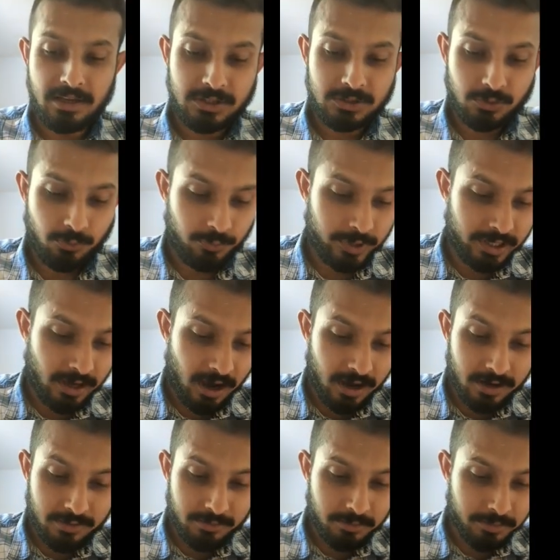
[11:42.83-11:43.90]
So we
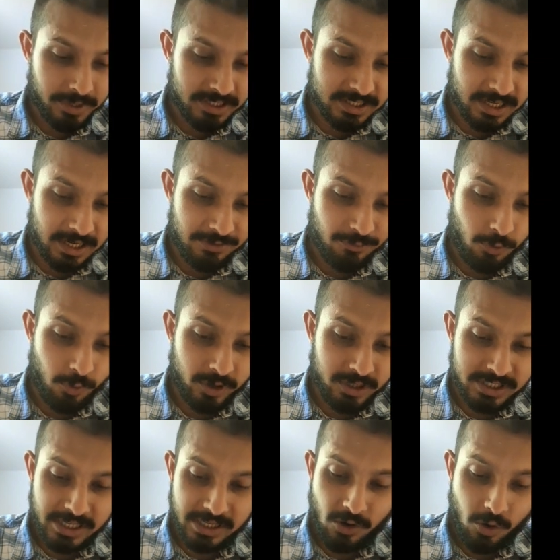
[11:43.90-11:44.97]
are basically
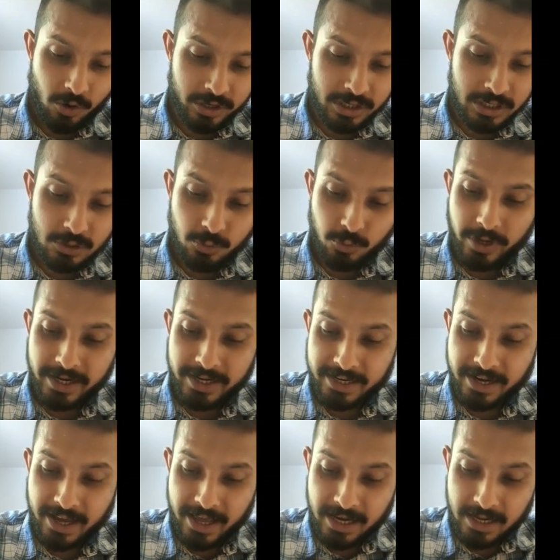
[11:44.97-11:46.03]
focusing on two
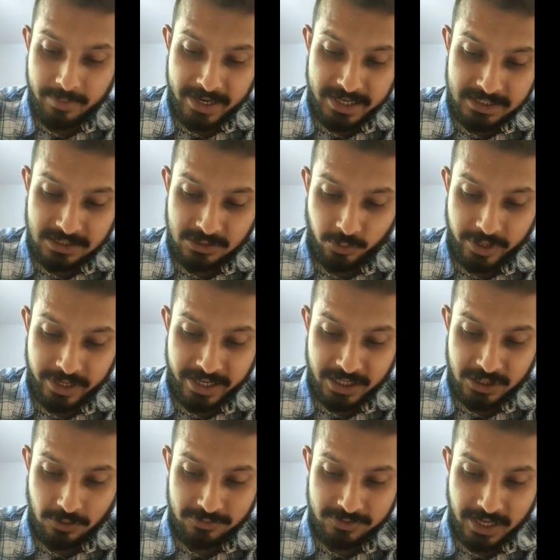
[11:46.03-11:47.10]
antenna elements. So in
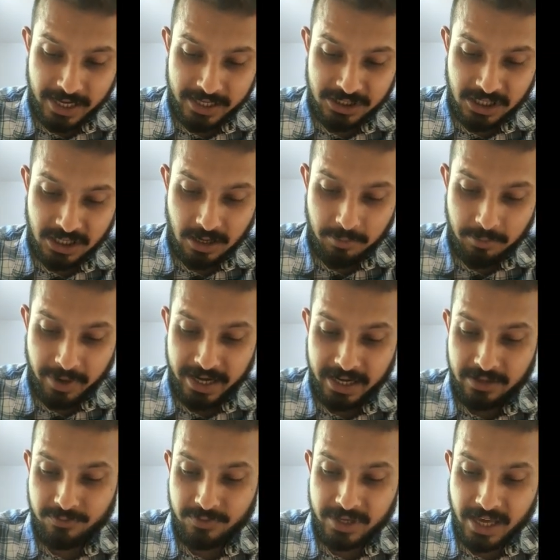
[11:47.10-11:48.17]
case of selection
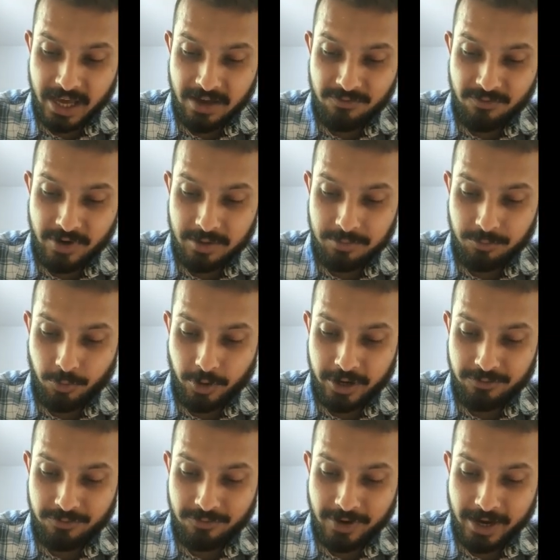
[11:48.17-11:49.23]
combining, we have
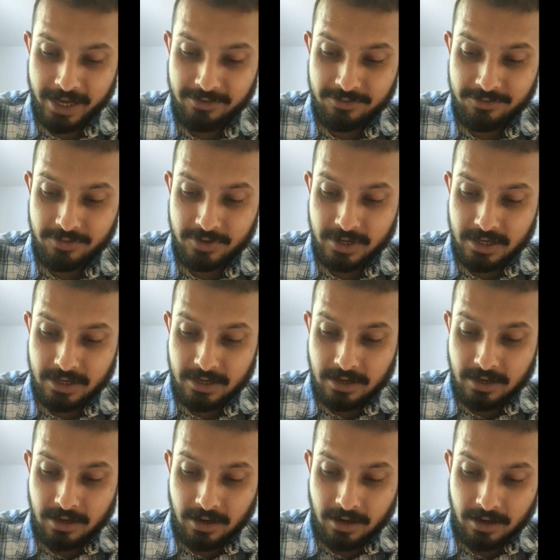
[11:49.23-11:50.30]
1.5
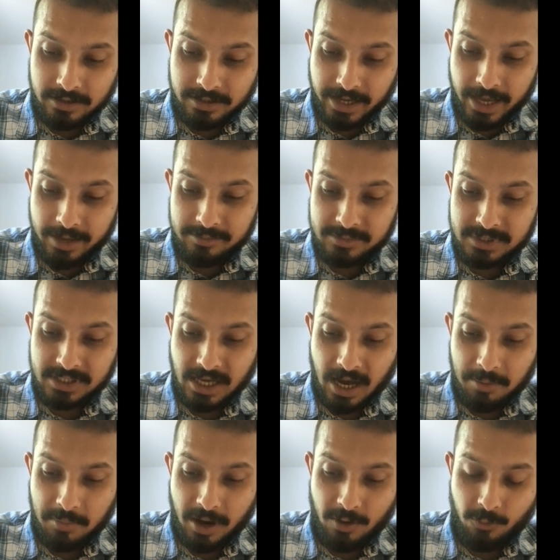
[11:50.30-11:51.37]
times
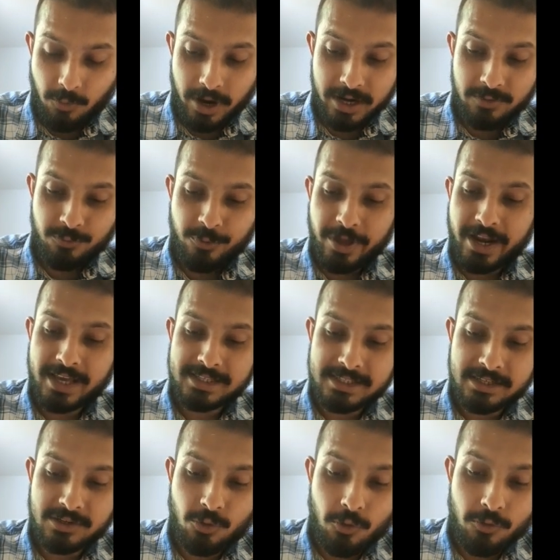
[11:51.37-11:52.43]
gamma 1, whereas
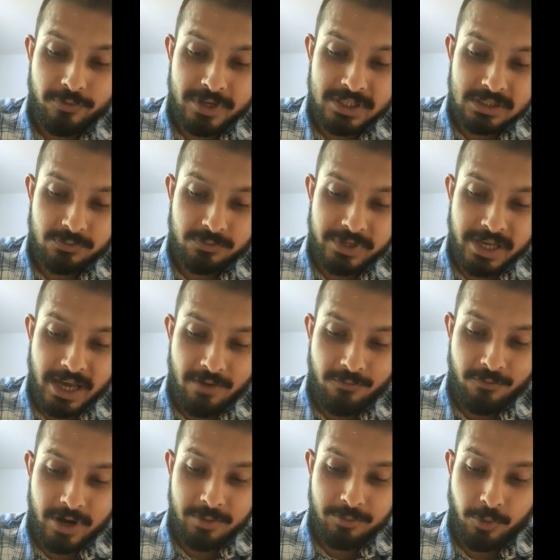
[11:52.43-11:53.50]
in cophasing we have
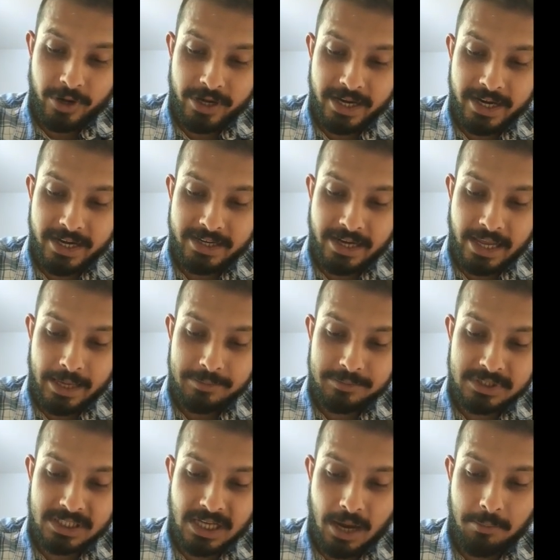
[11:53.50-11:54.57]
1.8
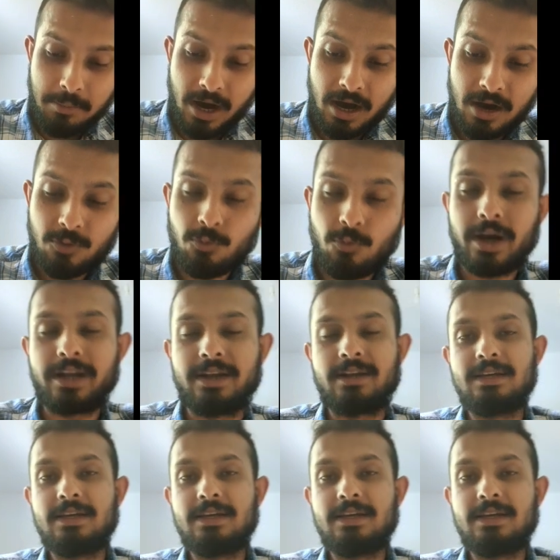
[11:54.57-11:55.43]
times gamma 1.